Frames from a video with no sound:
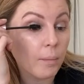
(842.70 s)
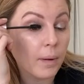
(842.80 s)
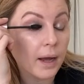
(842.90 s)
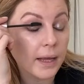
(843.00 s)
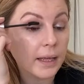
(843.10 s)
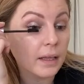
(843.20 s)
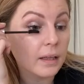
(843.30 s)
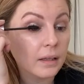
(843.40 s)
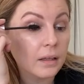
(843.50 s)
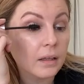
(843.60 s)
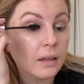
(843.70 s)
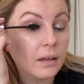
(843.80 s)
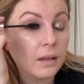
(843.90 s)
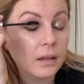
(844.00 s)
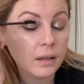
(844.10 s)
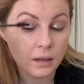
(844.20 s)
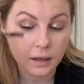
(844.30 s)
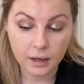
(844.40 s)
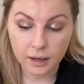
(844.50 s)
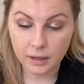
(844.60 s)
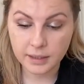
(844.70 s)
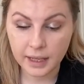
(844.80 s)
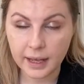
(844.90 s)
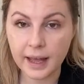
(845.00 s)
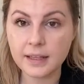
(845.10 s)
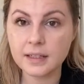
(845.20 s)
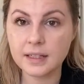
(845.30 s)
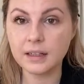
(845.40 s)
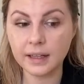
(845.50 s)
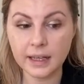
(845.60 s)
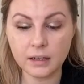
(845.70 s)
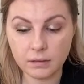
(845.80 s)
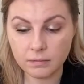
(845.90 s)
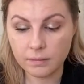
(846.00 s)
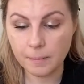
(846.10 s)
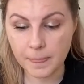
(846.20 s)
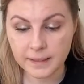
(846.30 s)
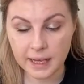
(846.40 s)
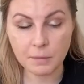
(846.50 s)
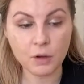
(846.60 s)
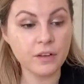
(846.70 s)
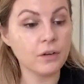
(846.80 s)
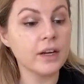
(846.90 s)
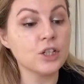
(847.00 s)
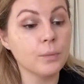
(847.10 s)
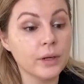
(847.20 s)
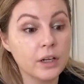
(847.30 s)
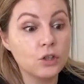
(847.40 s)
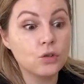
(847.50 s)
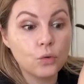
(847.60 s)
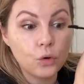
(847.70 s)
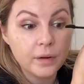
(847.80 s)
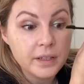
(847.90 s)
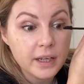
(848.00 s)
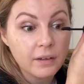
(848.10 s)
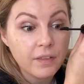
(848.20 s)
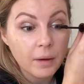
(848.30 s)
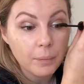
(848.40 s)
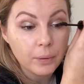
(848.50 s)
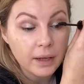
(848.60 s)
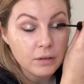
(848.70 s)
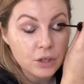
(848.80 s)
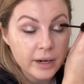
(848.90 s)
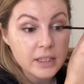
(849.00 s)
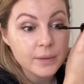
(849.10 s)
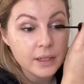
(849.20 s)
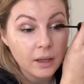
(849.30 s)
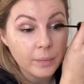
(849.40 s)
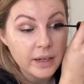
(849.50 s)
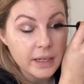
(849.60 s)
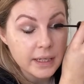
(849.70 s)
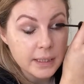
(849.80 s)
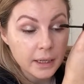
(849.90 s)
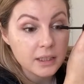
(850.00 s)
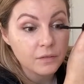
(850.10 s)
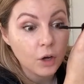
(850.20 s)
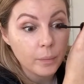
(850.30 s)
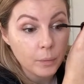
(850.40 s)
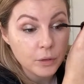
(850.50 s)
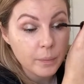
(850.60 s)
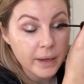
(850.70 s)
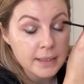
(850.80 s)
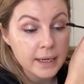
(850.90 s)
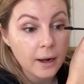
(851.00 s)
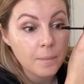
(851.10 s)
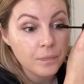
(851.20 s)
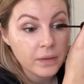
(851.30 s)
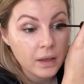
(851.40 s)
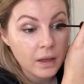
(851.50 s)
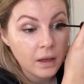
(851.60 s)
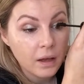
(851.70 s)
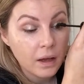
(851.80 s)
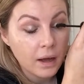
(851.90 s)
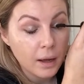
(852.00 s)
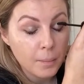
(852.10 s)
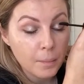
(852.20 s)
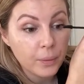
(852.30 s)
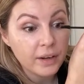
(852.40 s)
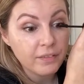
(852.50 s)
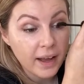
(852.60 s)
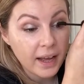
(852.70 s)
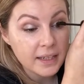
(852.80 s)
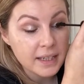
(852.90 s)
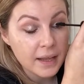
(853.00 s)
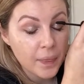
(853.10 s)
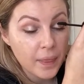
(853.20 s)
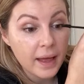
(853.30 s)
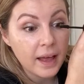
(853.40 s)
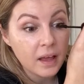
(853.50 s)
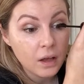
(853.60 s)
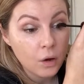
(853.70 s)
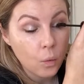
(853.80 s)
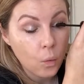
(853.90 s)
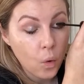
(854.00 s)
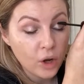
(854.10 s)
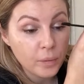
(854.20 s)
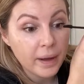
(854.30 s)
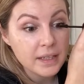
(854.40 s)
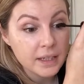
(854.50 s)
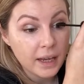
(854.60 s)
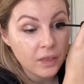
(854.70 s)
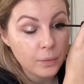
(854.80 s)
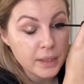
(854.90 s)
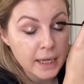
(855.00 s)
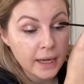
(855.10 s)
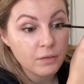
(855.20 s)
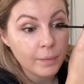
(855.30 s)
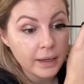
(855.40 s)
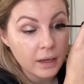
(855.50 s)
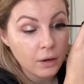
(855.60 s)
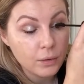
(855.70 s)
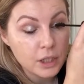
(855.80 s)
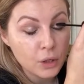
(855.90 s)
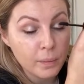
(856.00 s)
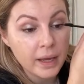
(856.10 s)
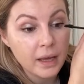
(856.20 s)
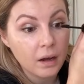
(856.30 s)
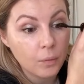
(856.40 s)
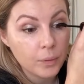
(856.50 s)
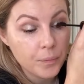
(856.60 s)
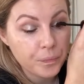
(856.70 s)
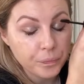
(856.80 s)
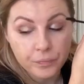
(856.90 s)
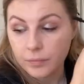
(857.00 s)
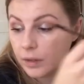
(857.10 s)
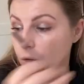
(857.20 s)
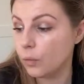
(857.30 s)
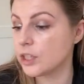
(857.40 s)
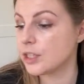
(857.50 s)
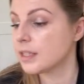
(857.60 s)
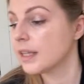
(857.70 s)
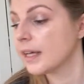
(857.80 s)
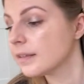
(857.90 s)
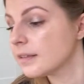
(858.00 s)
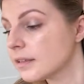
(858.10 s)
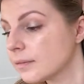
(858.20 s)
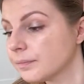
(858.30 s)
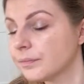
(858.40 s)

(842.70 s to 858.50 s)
my uh, skincare still in the same configuration but in a drawer instead of that pull out tray so it's a little bit neater because I've got a bit more space now. Um, but I've had in there one basket that was kind of my go-to makeup which is this,